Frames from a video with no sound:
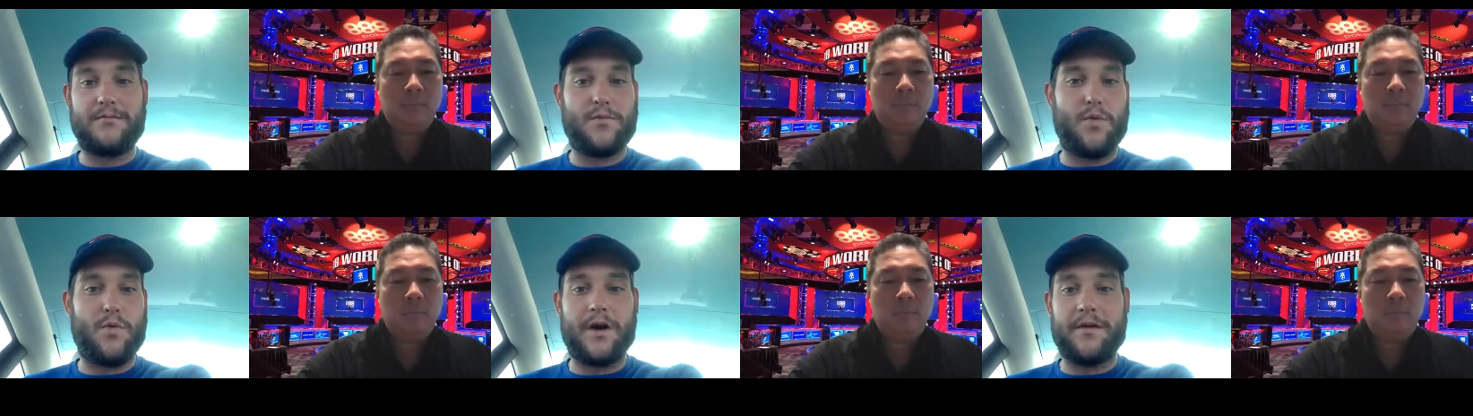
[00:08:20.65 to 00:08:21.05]

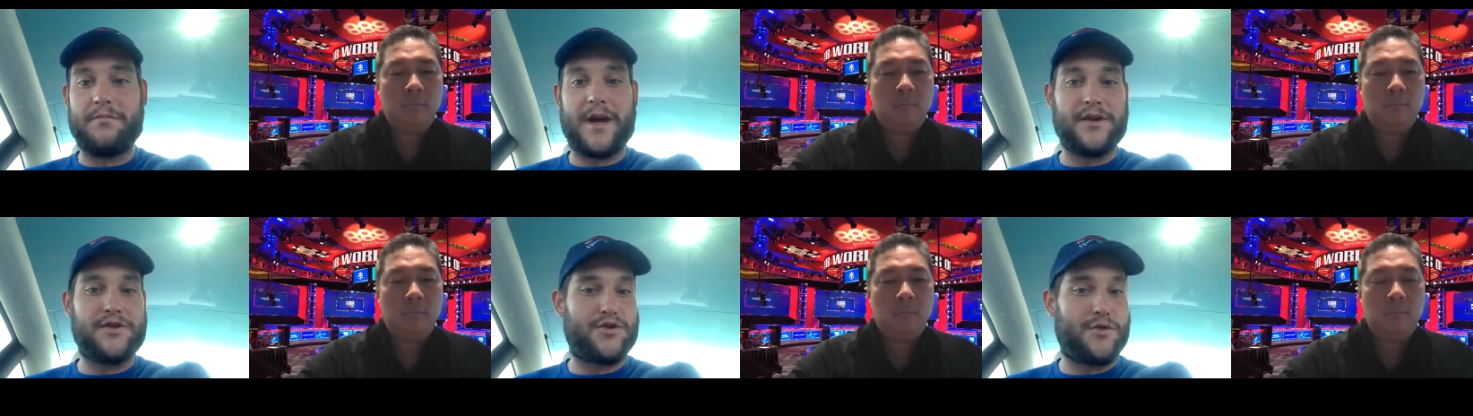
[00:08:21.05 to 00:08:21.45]
Speaker 1: one
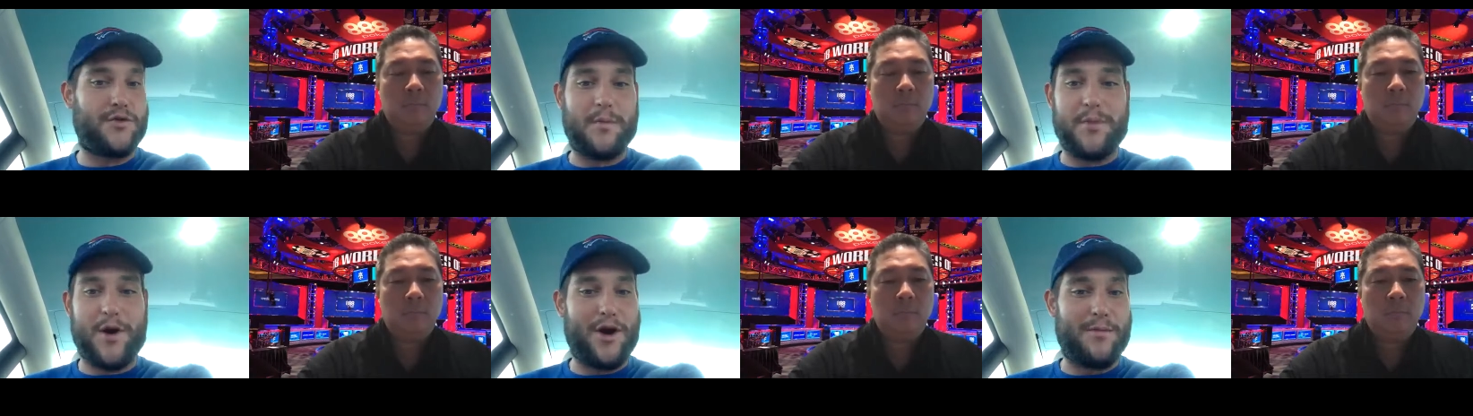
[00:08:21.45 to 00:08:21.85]
bedroom
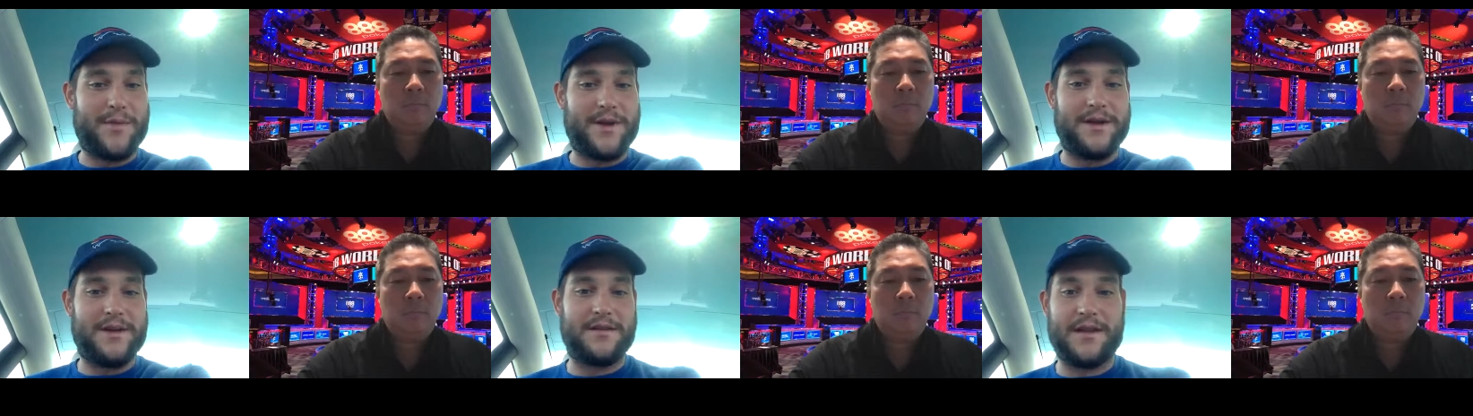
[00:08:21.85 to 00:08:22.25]

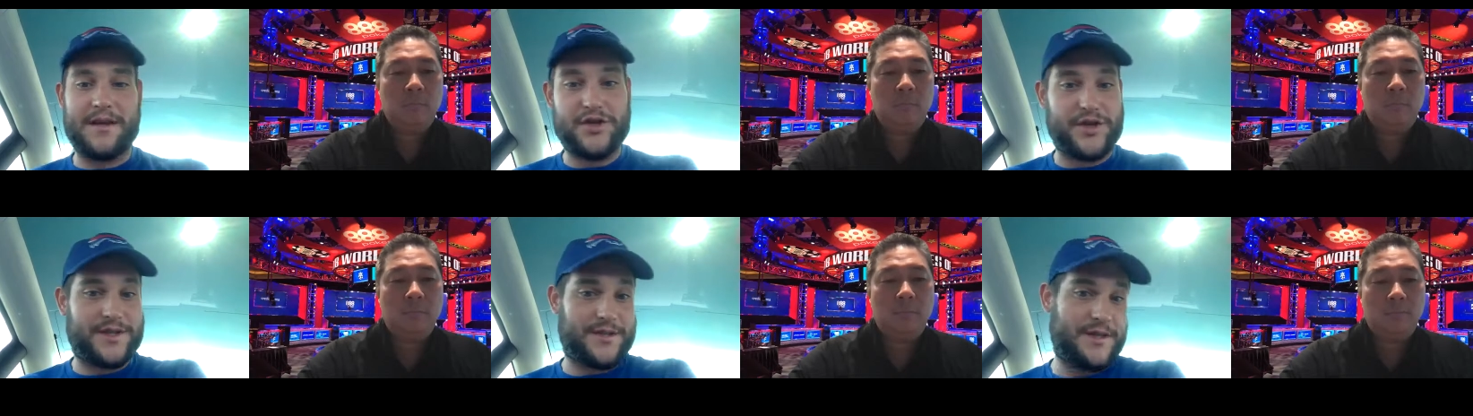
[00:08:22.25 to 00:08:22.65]
apartment and they
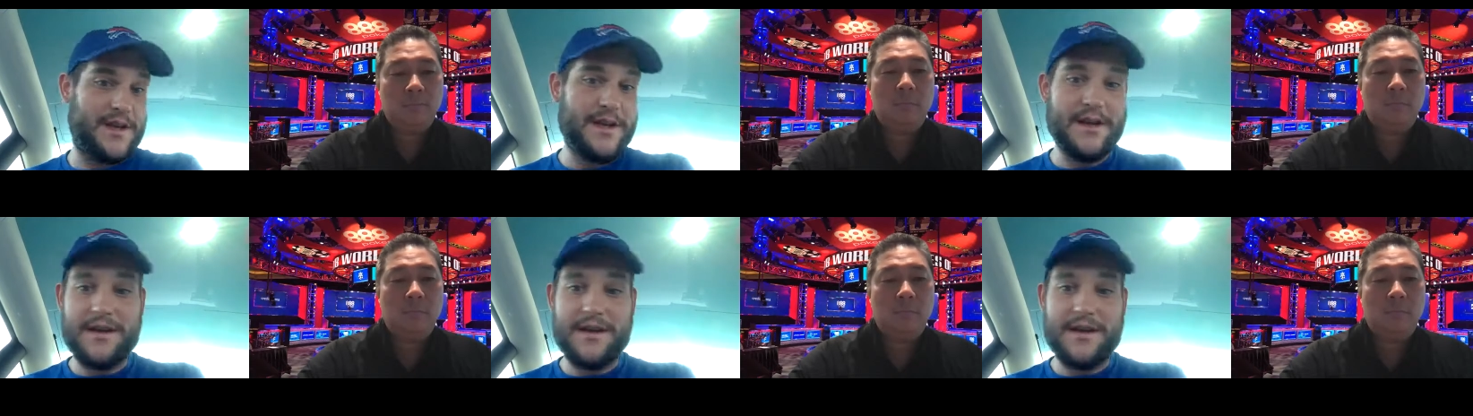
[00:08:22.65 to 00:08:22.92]
just